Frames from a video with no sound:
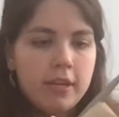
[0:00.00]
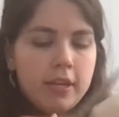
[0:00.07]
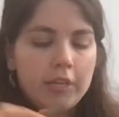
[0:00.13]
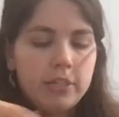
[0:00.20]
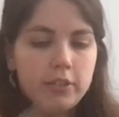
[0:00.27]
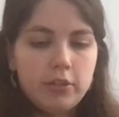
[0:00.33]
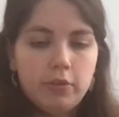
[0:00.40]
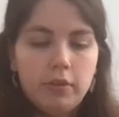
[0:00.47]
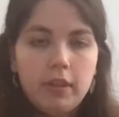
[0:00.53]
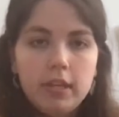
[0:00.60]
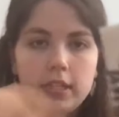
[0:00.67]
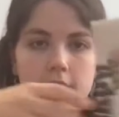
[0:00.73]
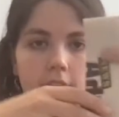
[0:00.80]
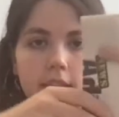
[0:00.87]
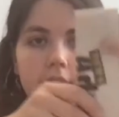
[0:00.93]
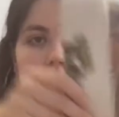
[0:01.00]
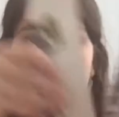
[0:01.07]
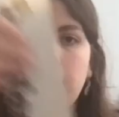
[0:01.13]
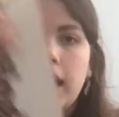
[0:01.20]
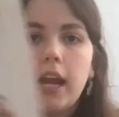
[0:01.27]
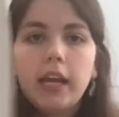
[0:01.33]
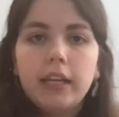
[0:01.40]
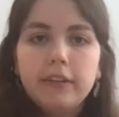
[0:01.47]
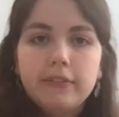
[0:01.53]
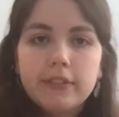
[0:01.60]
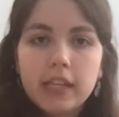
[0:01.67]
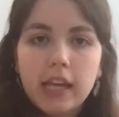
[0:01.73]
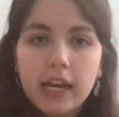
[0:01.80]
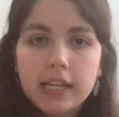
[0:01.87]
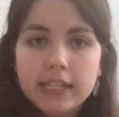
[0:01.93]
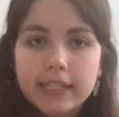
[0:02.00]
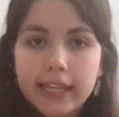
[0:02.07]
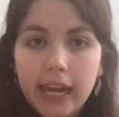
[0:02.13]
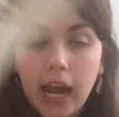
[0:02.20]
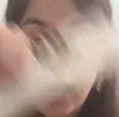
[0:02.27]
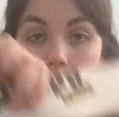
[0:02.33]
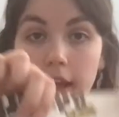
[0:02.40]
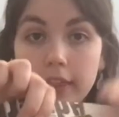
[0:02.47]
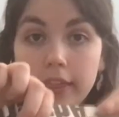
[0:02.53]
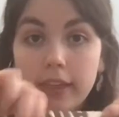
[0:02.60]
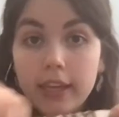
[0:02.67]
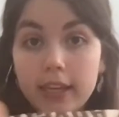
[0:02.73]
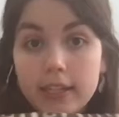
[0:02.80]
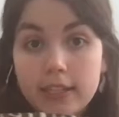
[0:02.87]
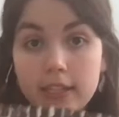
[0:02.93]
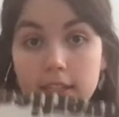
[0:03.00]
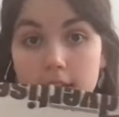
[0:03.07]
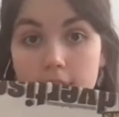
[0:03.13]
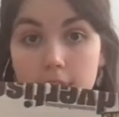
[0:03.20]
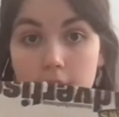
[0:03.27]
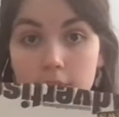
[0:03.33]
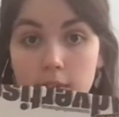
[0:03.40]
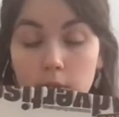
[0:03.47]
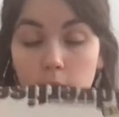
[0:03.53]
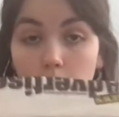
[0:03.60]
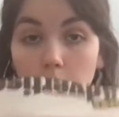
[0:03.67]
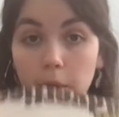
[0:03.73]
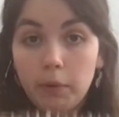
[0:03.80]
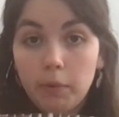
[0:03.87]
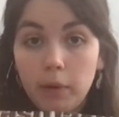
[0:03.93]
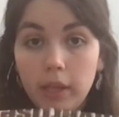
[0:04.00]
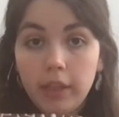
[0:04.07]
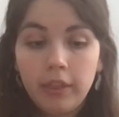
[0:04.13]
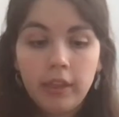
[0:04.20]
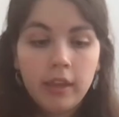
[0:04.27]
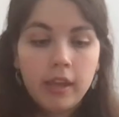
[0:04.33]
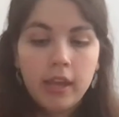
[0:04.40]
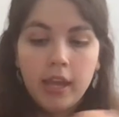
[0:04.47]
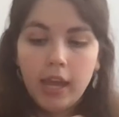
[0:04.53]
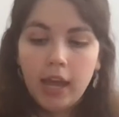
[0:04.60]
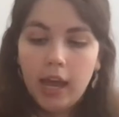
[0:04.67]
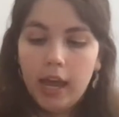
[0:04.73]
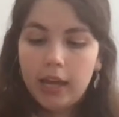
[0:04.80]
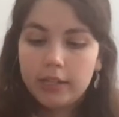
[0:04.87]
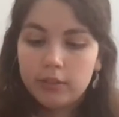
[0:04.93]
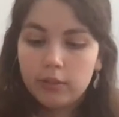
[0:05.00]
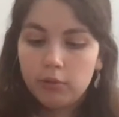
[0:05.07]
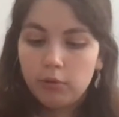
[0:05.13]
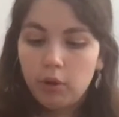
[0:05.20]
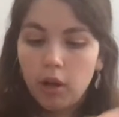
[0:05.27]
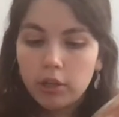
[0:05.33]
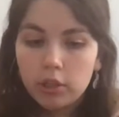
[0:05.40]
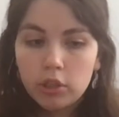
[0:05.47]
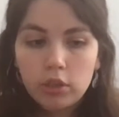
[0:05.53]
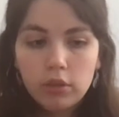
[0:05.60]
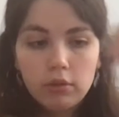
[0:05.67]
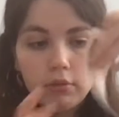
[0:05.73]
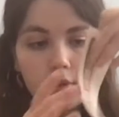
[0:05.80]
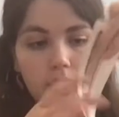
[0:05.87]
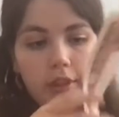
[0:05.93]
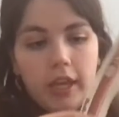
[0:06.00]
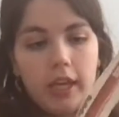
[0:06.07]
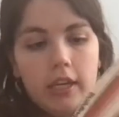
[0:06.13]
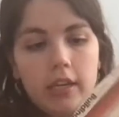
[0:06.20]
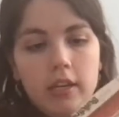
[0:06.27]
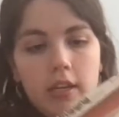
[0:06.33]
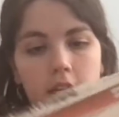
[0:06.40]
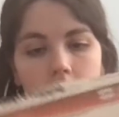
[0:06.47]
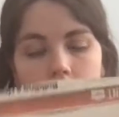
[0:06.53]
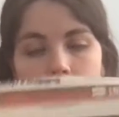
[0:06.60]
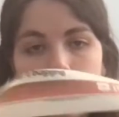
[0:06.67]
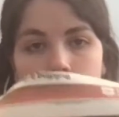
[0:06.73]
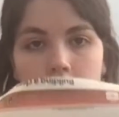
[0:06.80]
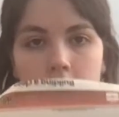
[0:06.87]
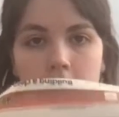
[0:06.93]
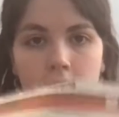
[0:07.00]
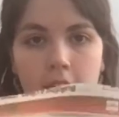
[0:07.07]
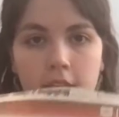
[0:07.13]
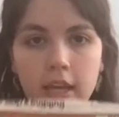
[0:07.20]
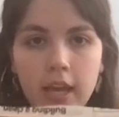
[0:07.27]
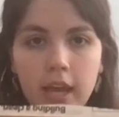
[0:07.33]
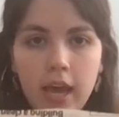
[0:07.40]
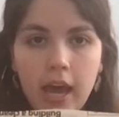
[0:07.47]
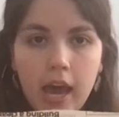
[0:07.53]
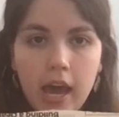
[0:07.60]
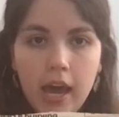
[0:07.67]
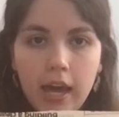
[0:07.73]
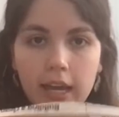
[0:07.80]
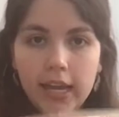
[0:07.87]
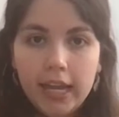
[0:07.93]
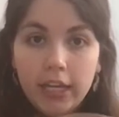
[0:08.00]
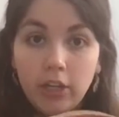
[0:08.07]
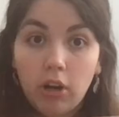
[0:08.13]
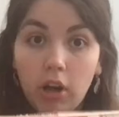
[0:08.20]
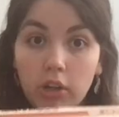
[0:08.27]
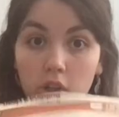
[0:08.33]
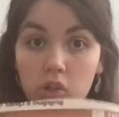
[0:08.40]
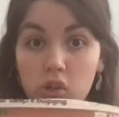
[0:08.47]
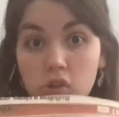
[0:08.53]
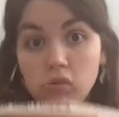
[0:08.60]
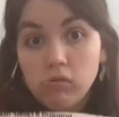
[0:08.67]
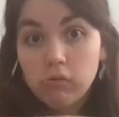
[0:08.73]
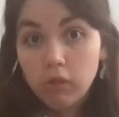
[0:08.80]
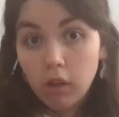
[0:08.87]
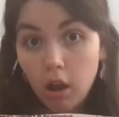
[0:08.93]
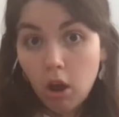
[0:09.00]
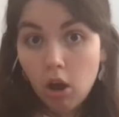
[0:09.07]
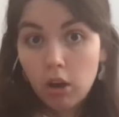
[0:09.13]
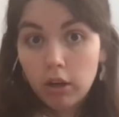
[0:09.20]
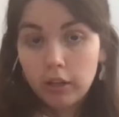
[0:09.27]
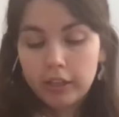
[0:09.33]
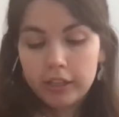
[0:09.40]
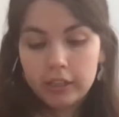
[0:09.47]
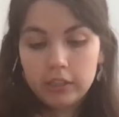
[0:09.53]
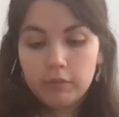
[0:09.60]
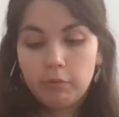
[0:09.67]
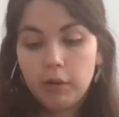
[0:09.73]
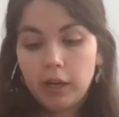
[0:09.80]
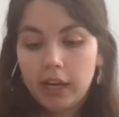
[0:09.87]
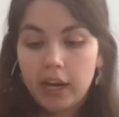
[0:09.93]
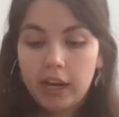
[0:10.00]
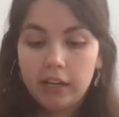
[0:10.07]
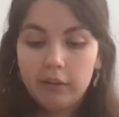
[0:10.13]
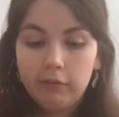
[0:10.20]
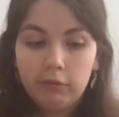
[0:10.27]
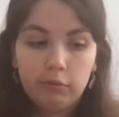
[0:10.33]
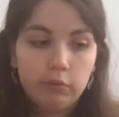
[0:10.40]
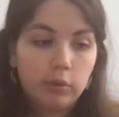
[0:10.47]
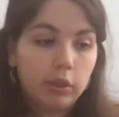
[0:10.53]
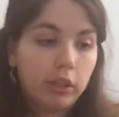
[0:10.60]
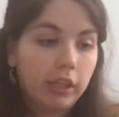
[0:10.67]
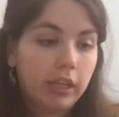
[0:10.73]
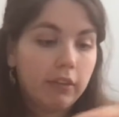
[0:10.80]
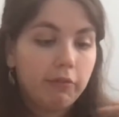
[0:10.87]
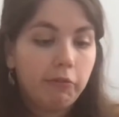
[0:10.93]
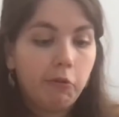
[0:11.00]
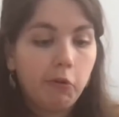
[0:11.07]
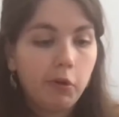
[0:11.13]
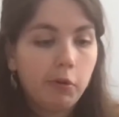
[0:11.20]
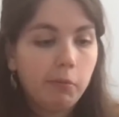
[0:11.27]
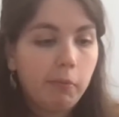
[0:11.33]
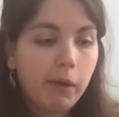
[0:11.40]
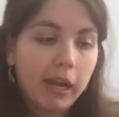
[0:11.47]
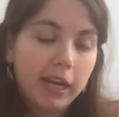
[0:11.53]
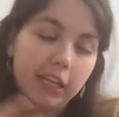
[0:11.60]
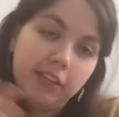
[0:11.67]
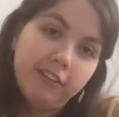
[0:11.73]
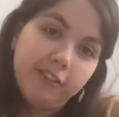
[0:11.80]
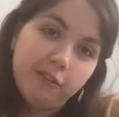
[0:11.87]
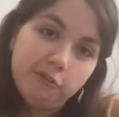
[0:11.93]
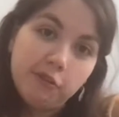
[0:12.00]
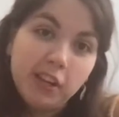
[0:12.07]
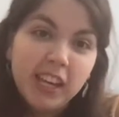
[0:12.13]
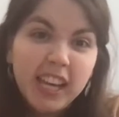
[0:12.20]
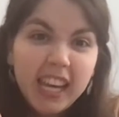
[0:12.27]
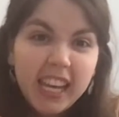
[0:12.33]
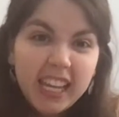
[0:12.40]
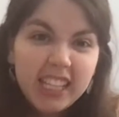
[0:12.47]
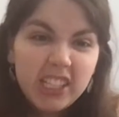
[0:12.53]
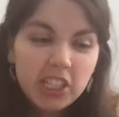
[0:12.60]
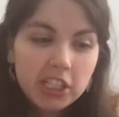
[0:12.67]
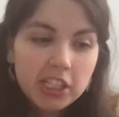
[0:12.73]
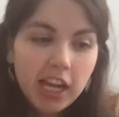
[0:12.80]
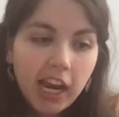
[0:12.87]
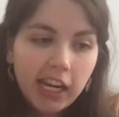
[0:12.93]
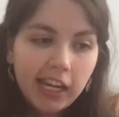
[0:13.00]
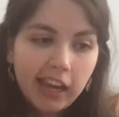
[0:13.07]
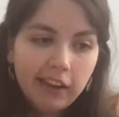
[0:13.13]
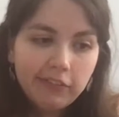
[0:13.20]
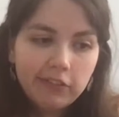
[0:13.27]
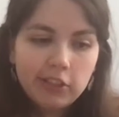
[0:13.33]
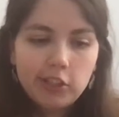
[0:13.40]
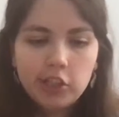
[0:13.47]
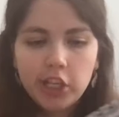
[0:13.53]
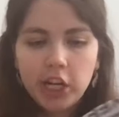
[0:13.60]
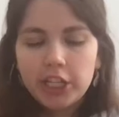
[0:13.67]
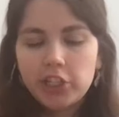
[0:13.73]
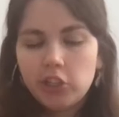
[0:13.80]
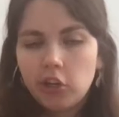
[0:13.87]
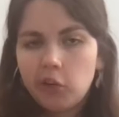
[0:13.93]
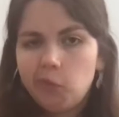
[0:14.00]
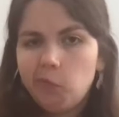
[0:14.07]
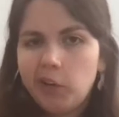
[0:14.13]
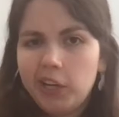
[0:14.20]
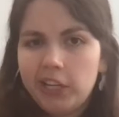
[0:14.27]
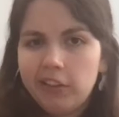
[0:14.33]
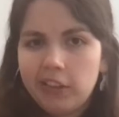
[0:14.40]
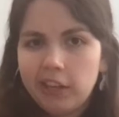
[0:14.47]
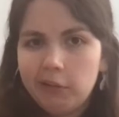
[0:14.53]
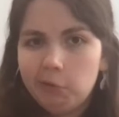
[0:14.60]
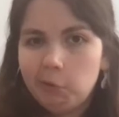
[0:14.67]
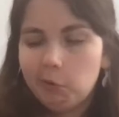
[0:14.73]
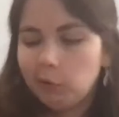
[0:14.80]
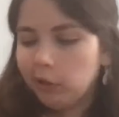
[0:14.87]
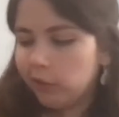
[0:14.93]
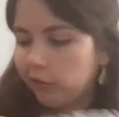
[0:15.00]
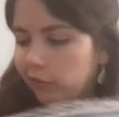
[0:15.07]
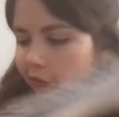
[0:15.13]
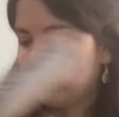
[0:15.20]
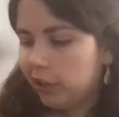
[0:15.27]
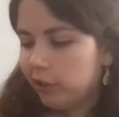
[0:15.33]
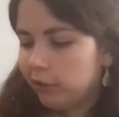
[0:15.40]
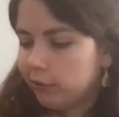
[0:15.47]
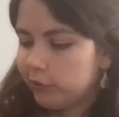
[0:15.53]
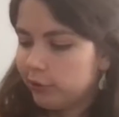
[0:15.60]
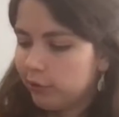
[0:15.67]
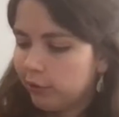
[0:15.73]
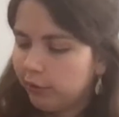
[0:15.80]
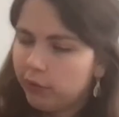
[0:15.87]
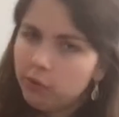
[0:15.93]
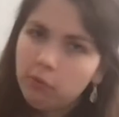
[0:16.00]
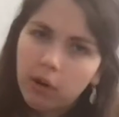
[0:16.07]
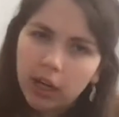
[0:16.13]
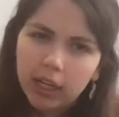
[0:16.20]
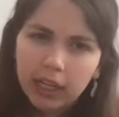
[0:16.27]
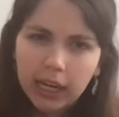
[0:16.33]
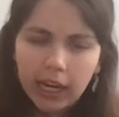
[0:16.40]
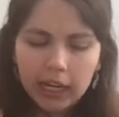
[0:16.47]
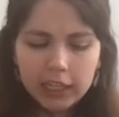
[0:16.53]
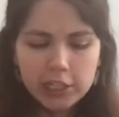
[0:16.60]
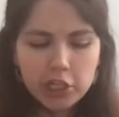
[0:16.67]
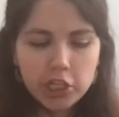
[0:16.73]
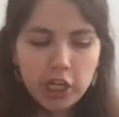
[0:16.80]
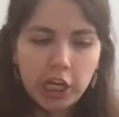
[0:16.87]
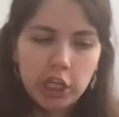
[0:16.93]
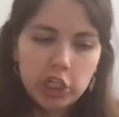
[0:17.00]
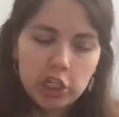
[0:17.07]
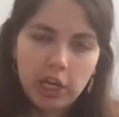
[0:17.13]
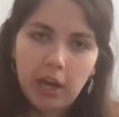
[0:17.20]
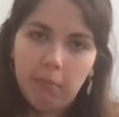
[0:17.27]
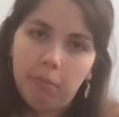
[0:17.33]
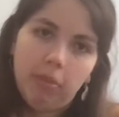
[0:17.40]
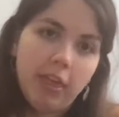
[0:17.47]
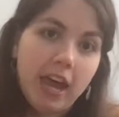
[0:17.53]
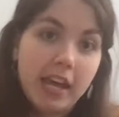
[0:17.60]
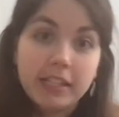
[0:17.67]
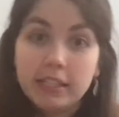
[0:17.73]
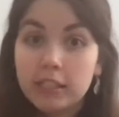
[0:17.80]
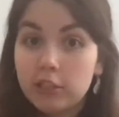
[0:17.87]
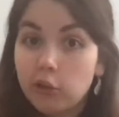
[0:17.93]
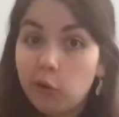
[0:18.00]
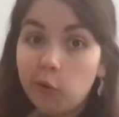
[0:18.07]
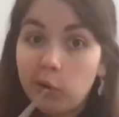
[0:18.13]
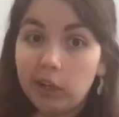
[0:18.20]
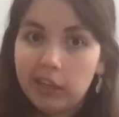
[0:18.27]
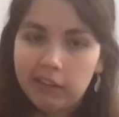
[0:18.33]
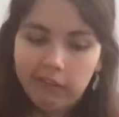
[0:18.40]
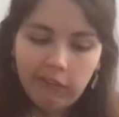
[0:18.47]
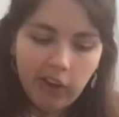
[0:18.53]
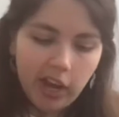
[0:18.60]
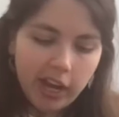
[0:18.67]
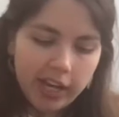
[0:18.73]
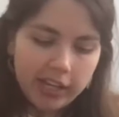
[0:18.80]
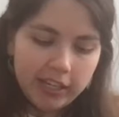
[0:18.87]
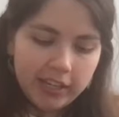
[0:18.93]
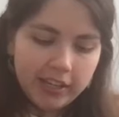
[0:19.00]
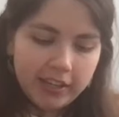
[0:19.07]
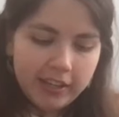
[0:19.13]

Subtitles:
So this is the kind of size that I think is easiest to work with. So not too thin and not too long is what kind of we're looking for. But you know, you just kind of have to judge on what you think will work for you. So if you want to kind of change it up, that's totally fine.